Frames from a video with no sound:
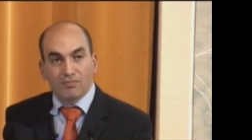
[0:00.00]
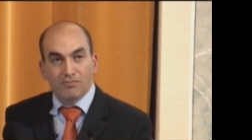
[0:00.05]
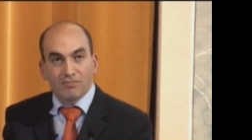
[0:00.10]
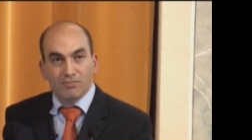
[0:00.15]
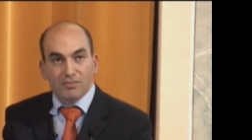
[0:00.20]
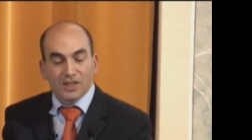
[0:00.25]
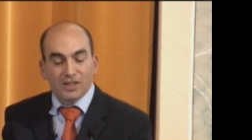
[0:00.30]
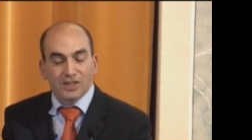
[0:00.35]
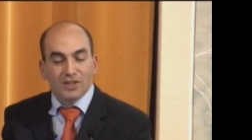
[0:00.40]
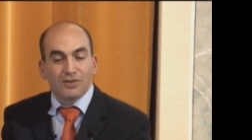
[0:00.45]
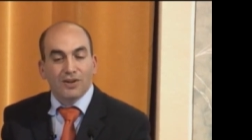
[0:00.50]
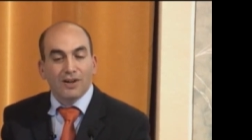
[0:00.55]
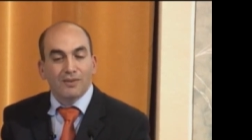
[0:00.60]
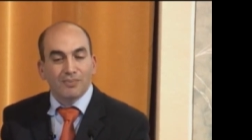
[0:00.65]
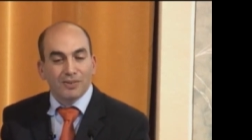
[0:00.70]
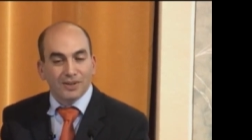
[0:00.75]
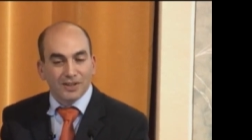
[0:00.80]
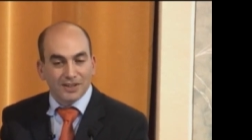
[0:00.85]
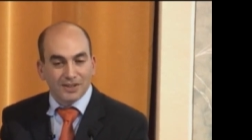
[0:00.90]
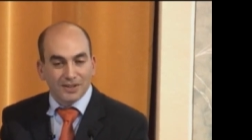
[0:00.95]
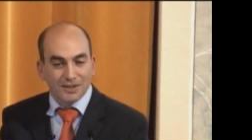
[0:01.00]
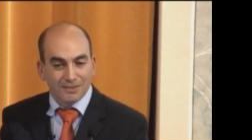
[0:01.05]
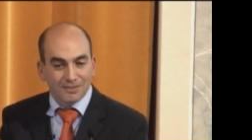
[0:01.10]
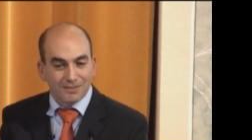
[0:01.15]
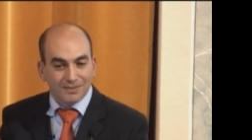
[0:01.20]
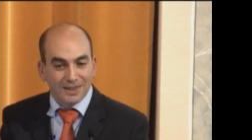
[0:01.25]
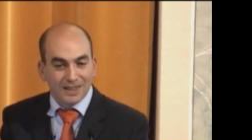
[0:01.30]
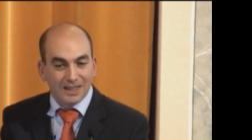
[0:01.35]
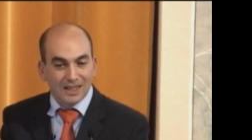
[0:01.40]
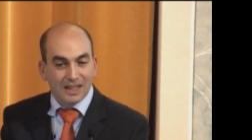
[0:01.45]
a strong prediction
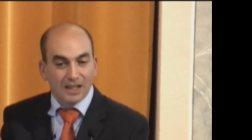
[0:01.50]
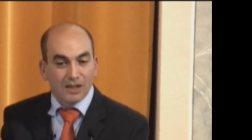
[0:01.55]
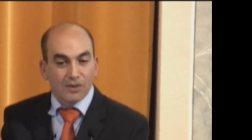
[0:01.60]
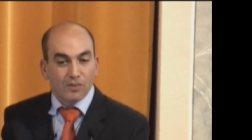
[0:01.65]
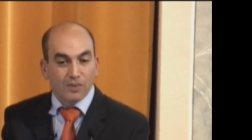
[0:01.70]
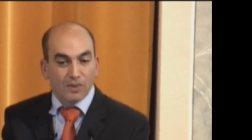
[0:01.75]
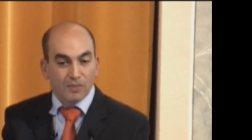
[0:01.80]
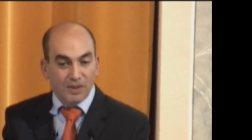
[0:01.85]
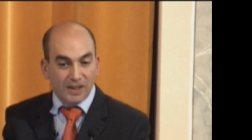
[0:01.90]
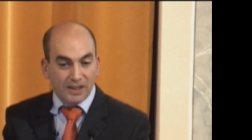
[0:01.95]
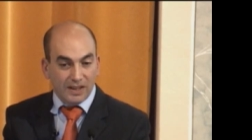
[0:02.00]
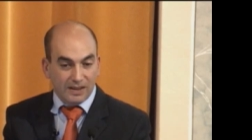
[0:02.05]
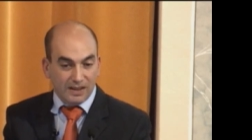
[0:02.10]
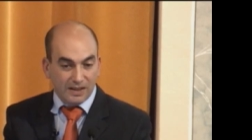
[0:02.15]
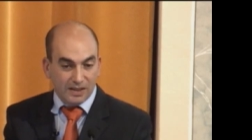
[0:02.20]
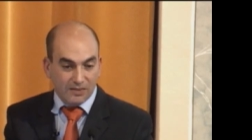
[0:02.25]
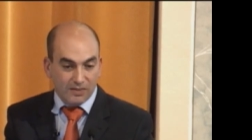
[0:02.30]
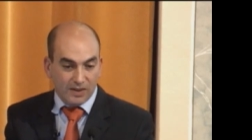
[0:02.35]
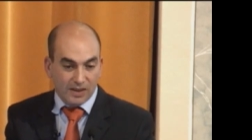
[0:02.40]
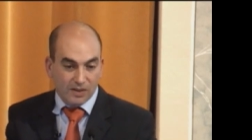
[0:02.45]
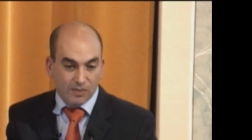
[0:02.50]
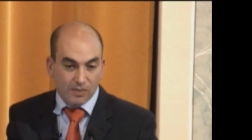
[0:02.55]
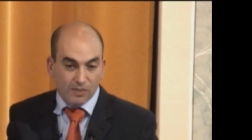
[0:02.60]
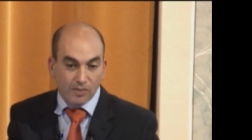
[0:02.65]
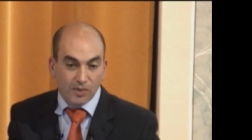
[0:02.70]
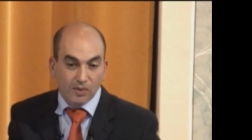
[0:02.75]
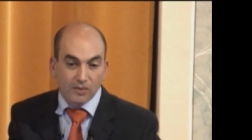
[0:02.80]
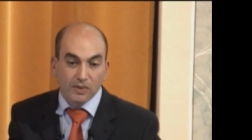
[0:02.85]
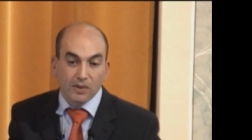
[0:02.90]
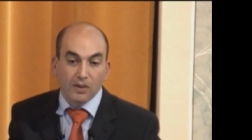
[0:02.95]
would be that these effects would
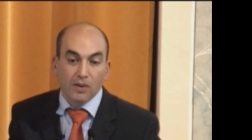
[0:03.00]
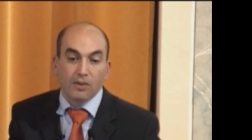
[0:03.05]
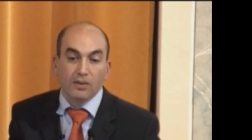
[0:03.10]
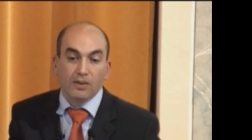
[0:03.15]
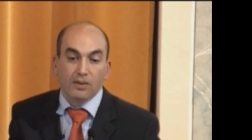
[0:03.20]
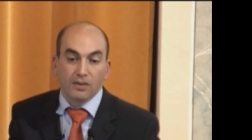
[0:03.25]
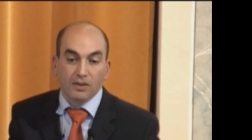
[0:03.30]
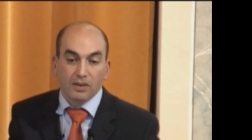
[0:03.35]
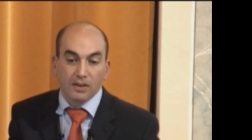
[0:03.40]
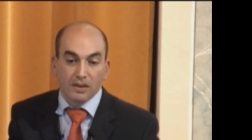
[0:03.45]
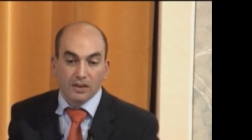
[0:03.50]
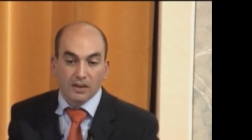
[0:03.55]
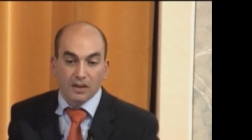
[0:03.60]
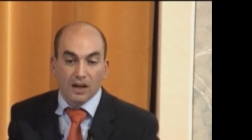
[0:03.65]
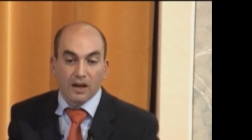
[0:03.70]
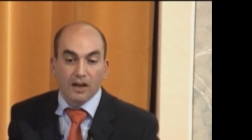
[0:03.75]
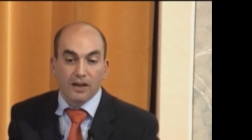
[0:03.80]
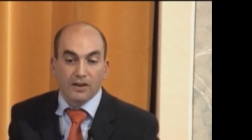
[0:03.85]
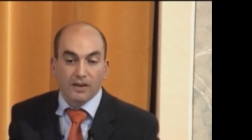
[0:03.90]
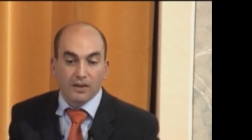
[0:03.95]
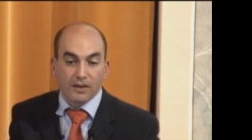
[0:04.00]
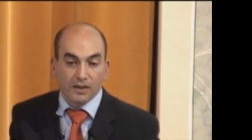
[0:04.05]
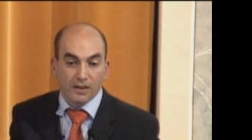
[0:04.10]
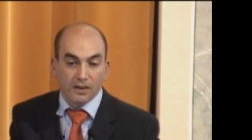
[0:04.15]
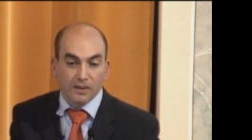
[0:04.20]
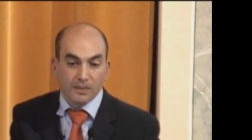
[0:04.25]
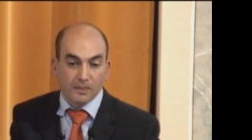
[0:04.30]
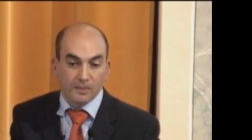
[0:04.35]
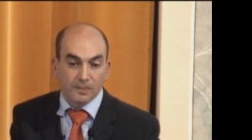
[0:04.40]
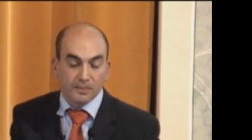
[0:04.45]
move lower in the hierarchy.
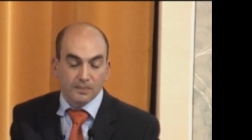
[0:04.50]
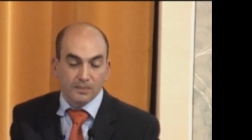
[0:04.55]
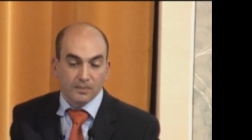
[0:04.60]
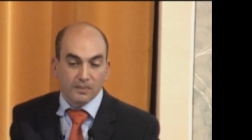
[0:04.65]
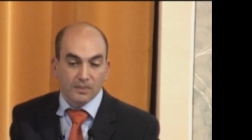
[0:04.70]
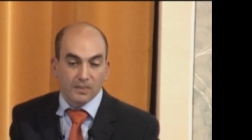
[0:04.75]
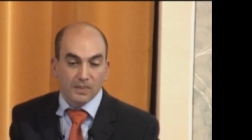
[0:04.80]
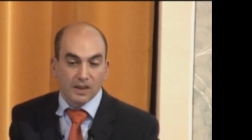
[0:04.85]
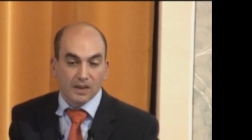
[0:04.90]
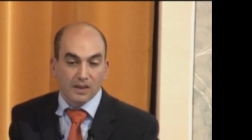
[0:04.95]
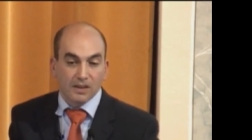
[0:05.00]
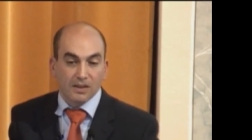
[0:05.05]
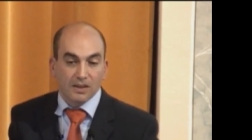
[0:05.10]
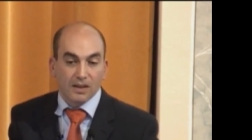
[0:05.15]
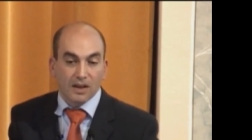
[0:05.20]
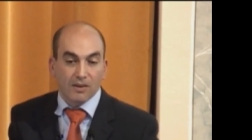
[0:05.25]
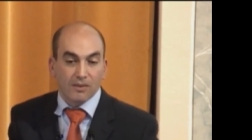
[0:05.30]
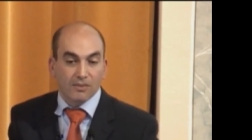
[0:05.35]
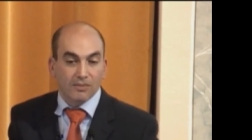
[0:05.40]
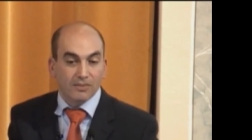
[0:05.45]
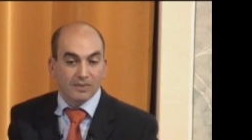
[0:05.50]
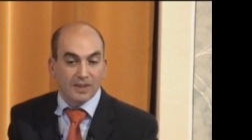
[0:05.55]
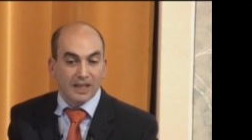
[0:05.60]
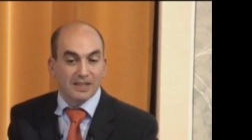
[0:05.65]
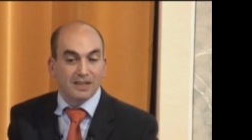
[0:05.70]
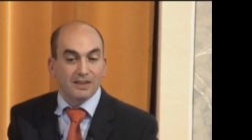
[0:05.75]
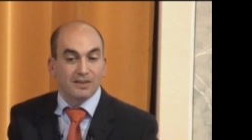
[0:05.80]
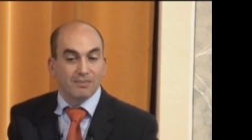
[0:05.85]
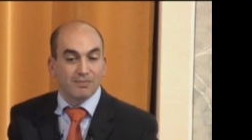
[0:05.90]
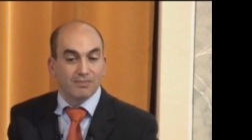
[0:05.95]
Now, that's
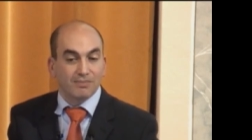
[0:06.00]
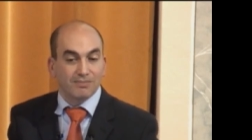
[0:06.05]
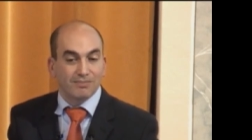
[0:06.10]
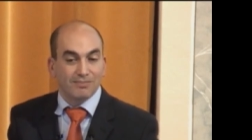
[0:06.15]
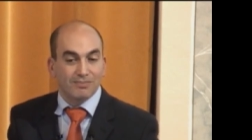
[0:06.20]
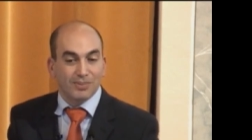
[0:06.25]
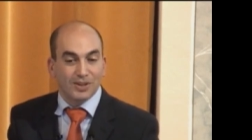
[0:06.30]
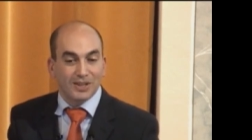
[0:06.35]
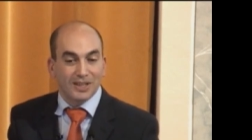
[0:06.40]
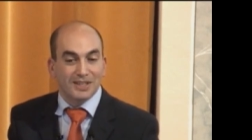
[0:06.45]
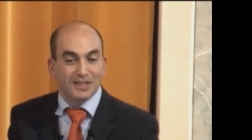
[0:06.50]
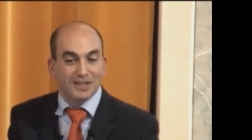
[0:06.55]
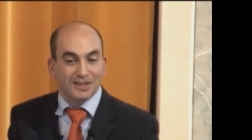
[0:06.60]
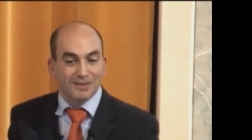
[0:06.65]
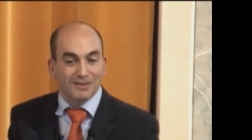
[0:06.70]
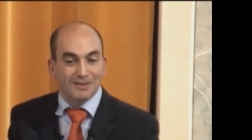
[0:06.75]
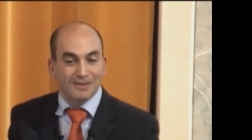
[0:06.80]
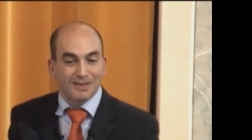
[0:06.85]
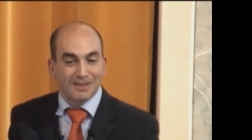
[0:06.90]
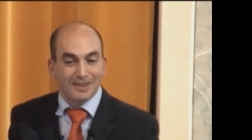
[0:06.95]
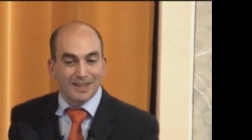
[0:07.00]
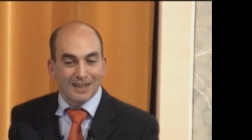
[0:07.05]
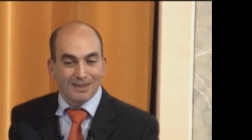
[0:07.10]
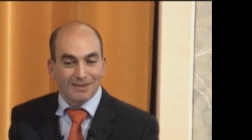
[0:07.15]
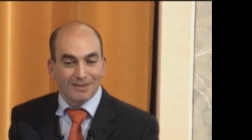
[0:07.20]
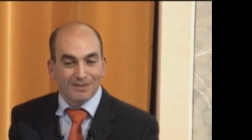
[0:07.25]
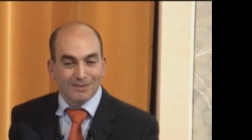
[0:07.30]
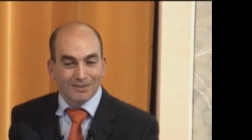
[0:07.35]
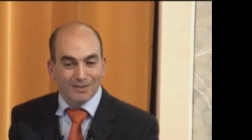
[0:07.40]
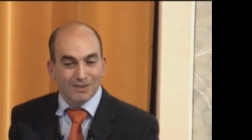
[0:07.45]
a prediction that
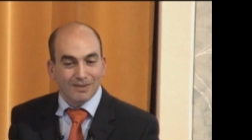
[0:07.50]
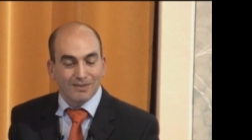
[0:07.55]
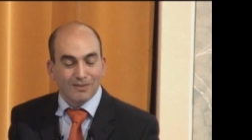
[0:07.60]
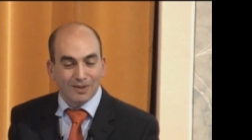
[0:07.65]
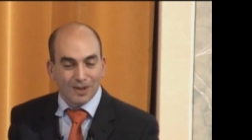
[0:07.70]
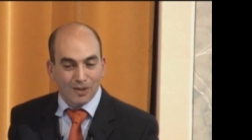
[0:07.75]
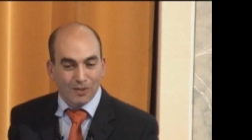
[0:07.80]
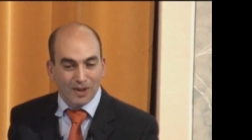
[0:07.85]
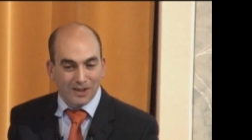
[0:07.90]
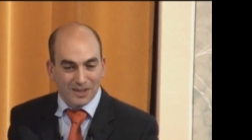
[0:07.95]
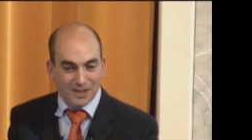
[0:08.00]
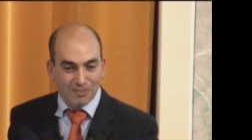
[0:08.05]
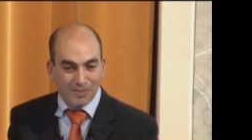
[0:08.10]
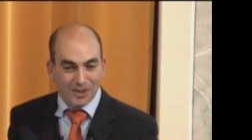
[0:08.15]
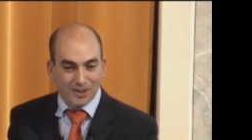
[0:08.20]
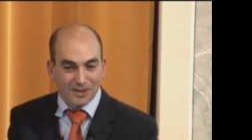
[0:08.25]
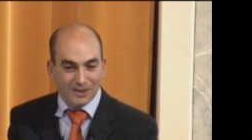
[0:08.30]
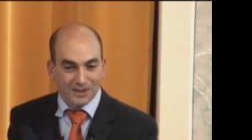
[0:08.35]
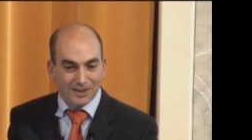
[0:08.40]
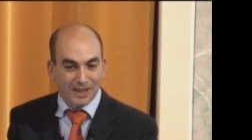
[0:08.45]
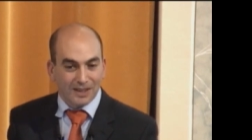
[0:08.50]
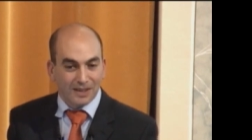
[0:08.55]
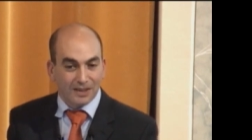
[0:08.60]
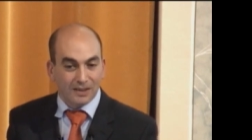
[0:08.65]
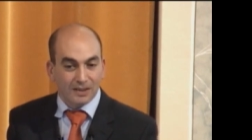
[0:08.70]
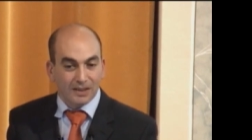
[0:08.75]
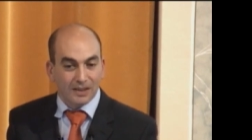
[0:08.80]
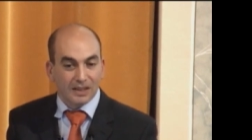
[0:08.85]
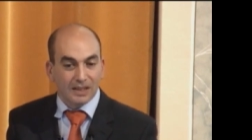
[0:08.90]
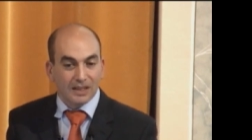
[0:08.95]
requires empirical data.
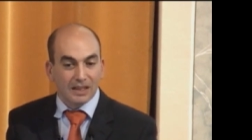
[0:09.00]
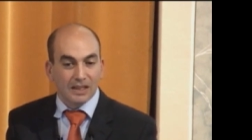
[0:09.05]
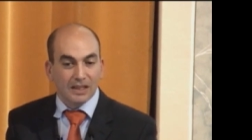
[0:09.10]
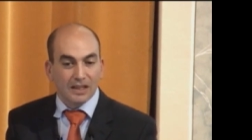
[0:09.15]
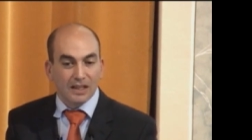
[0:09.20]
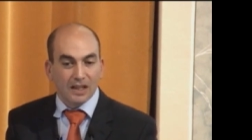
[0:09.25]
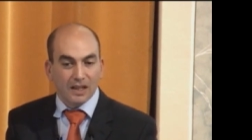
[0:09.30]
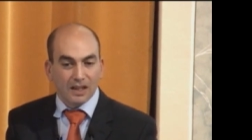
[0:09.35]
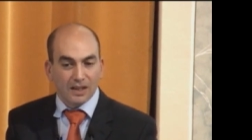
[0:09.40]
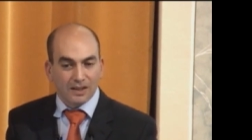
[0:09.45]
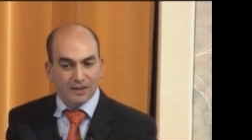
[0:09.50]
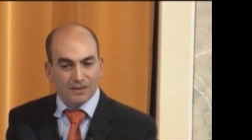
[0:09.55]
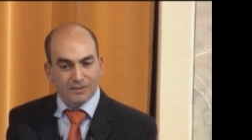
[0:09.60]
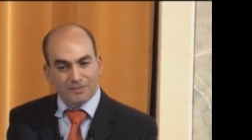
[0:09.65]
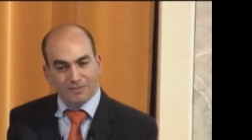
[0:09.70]
Um,